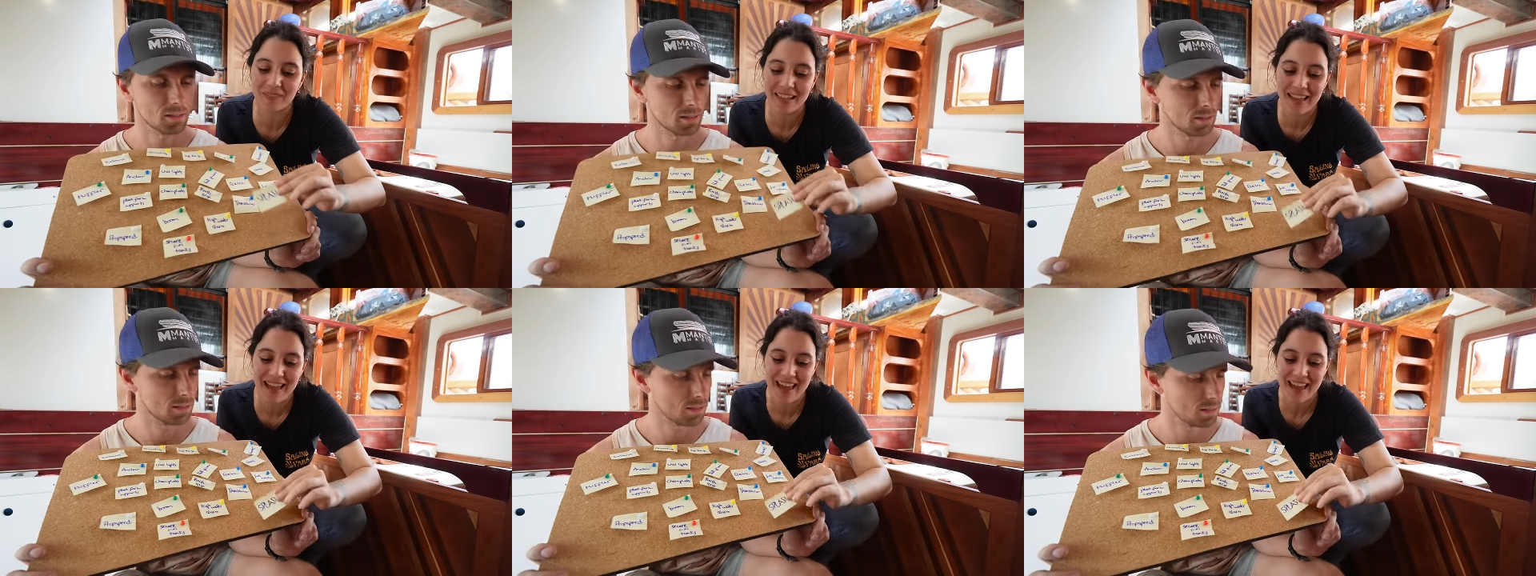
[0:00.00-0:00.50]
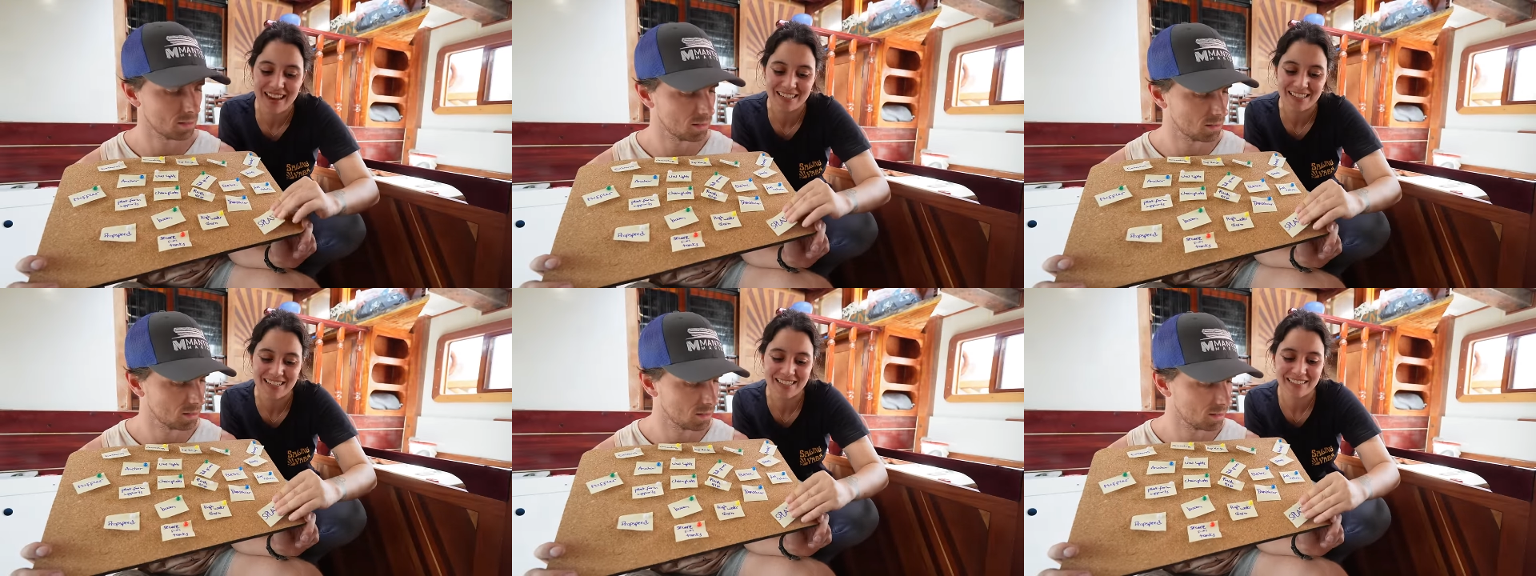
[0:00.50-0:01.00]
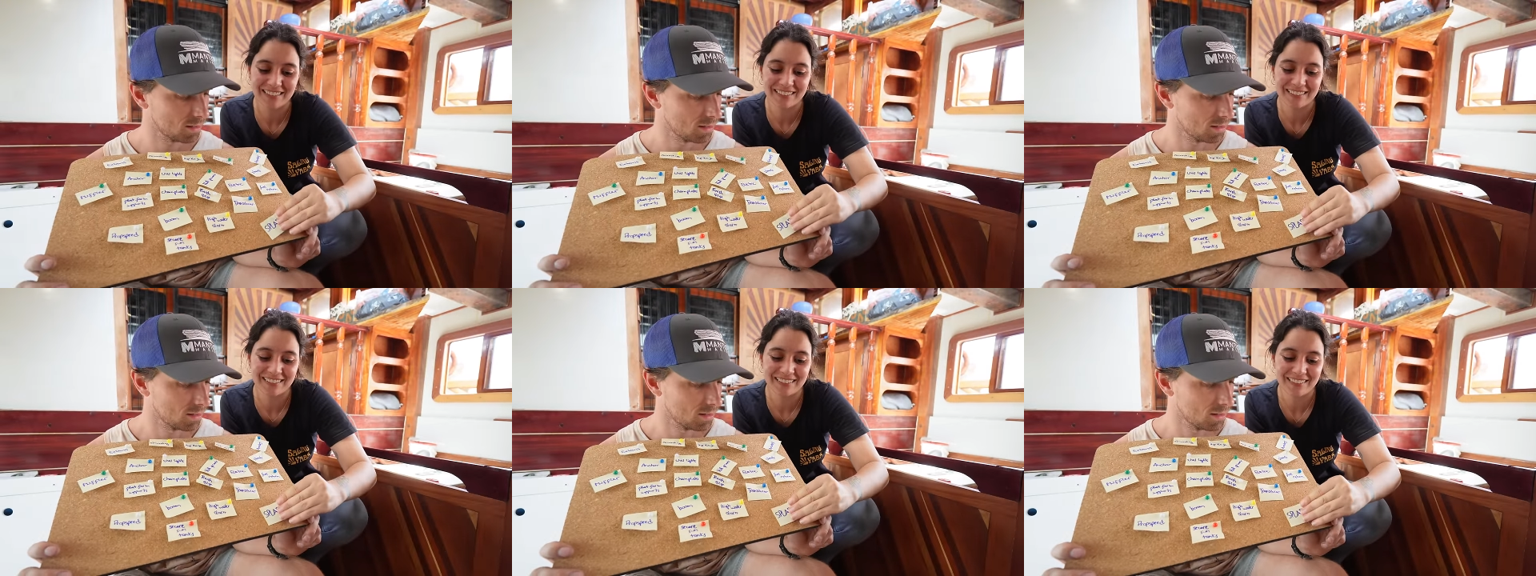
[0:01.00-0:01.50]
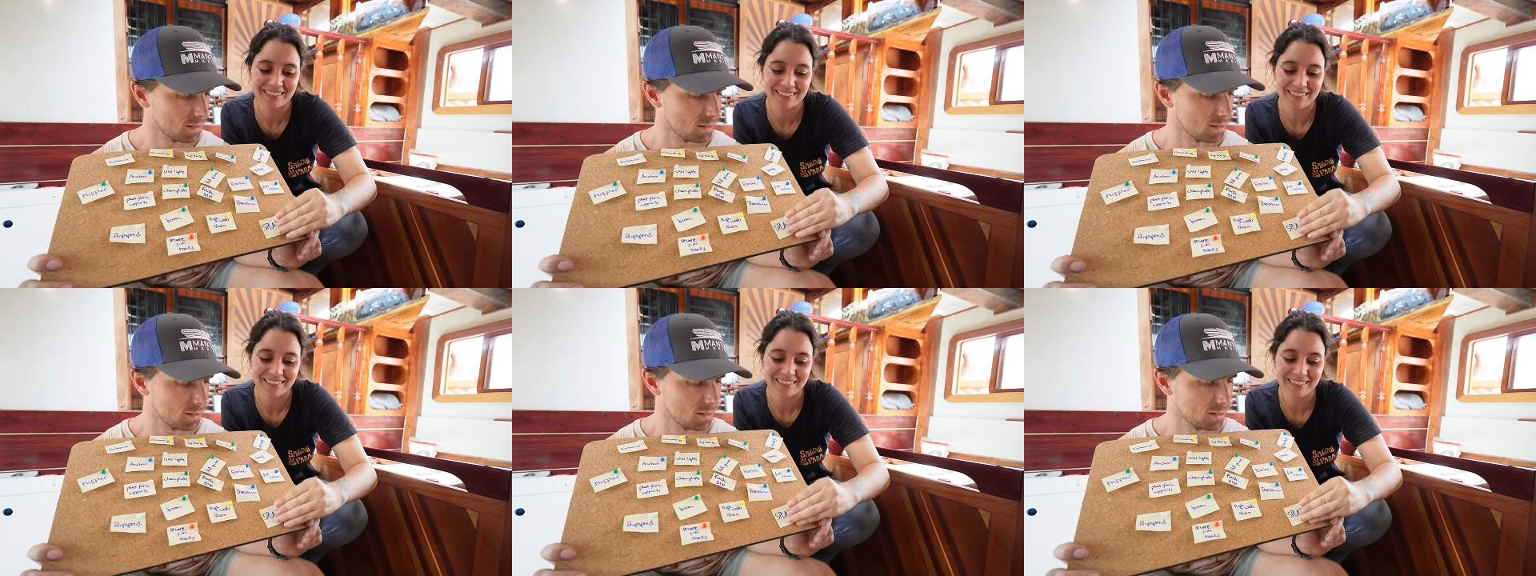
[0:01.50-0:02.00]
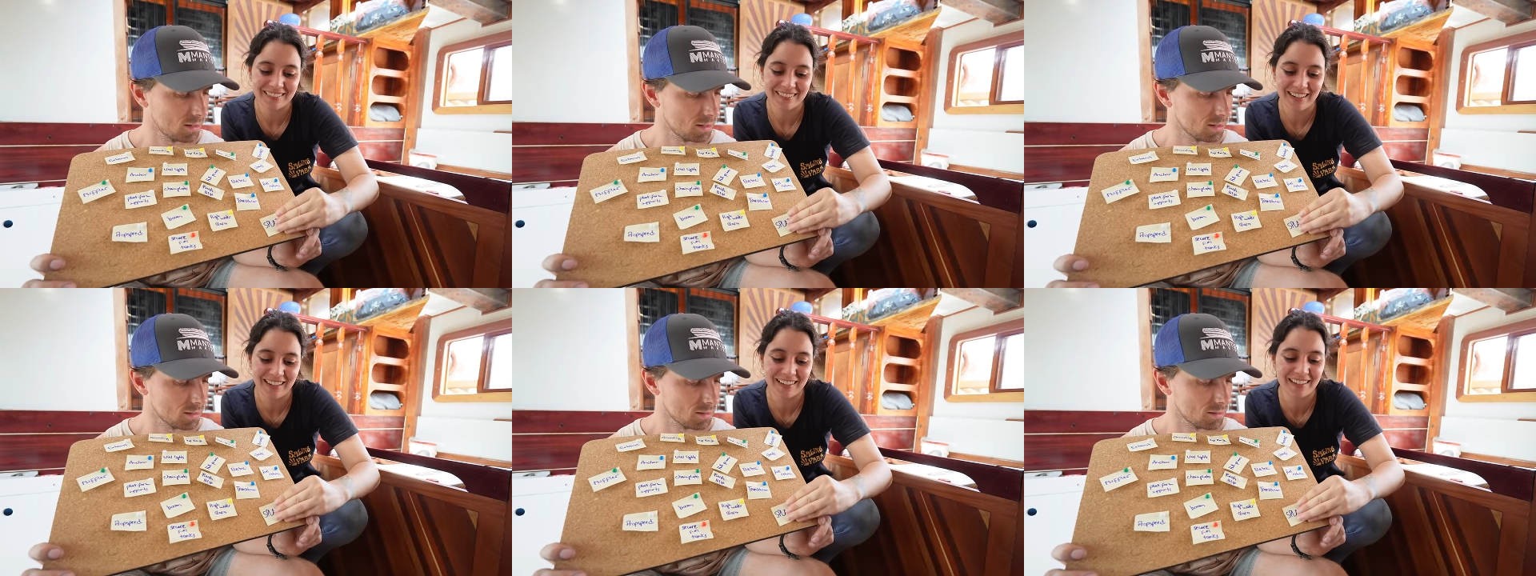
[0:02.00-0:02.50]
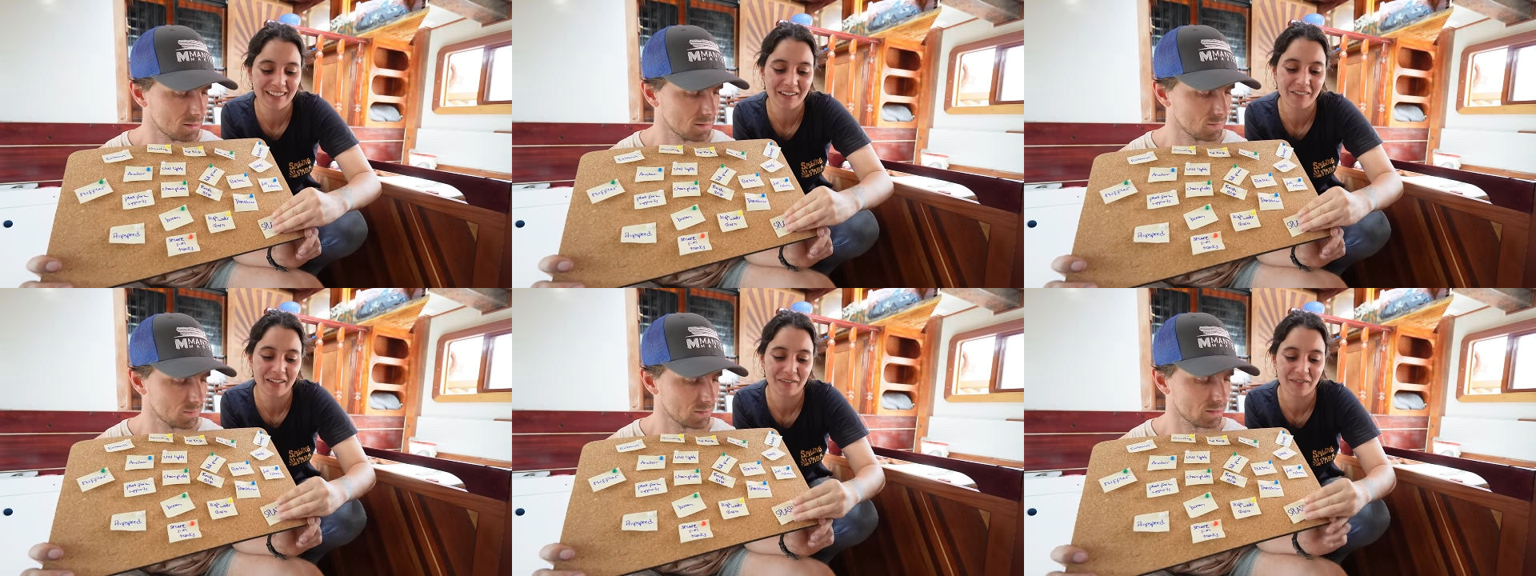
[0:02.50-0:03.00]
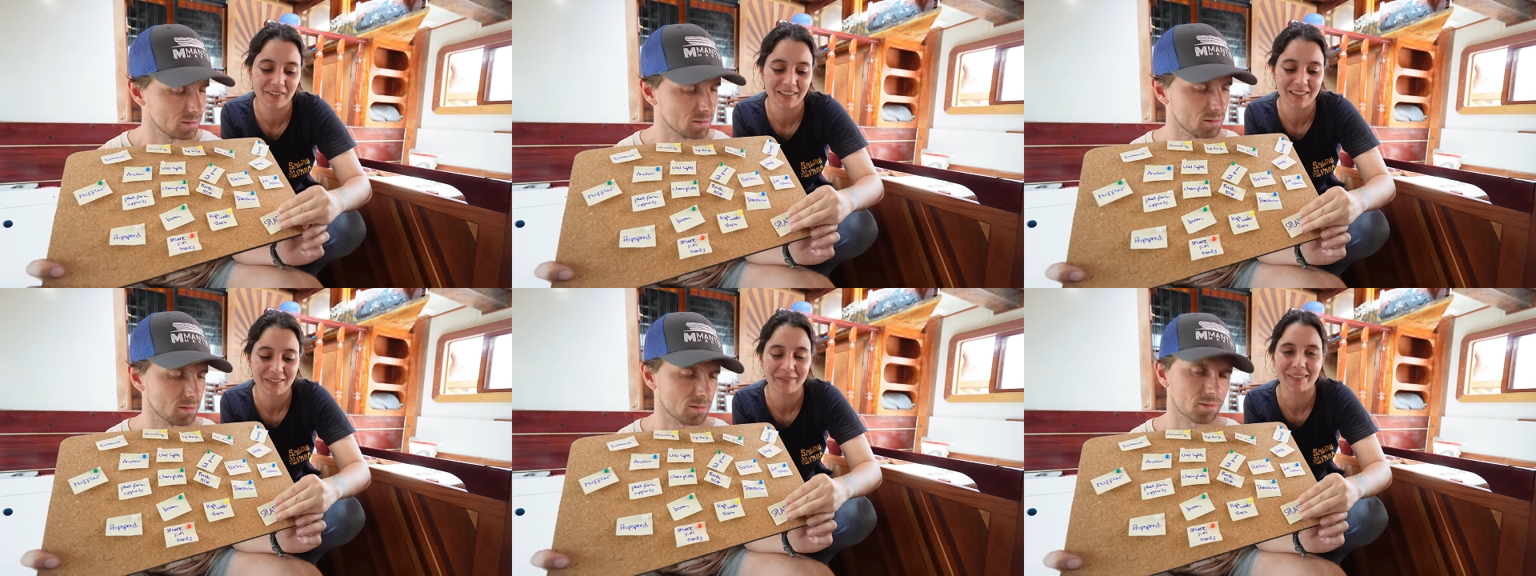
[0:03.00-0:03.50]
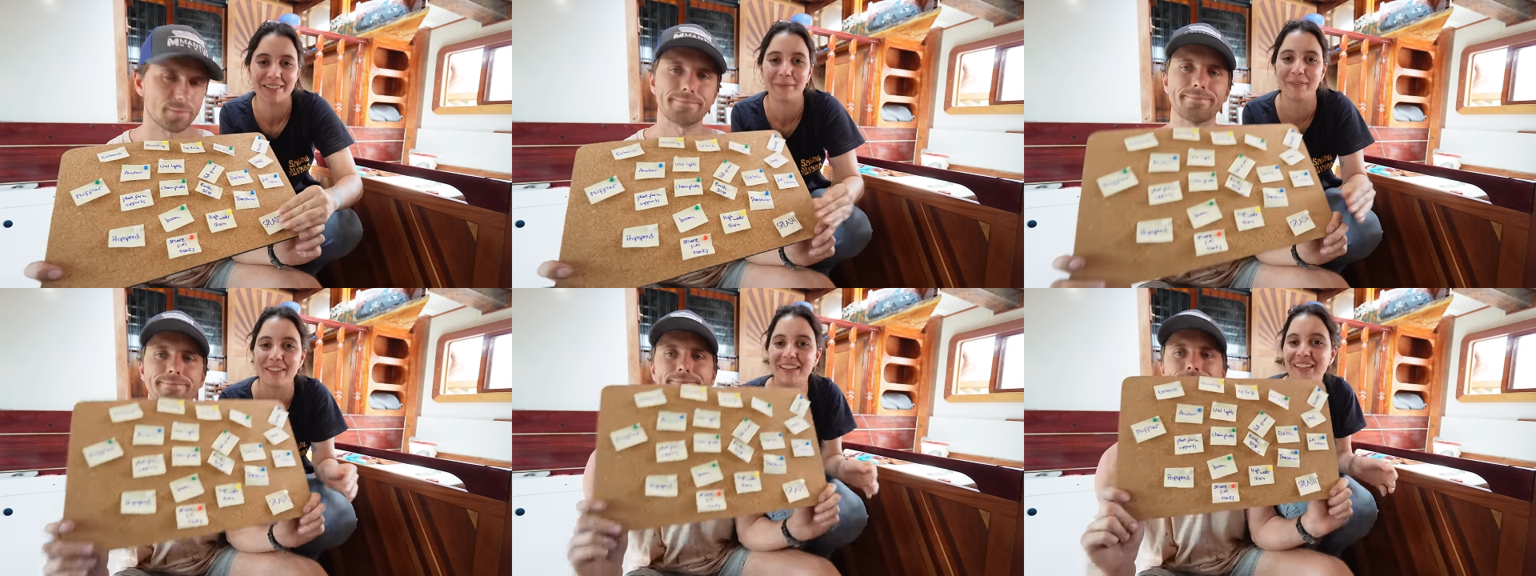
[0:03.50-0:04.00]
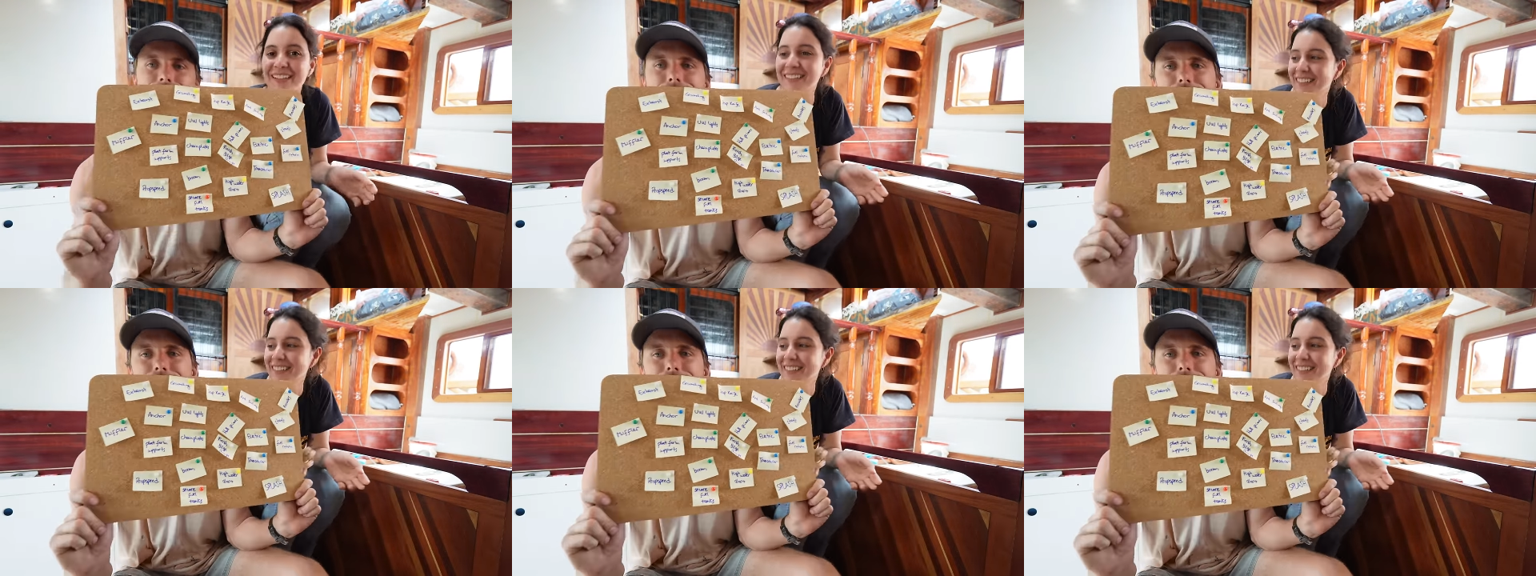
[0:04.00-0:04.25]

Speaker 1: Splash! I cannot wait for this one to be done.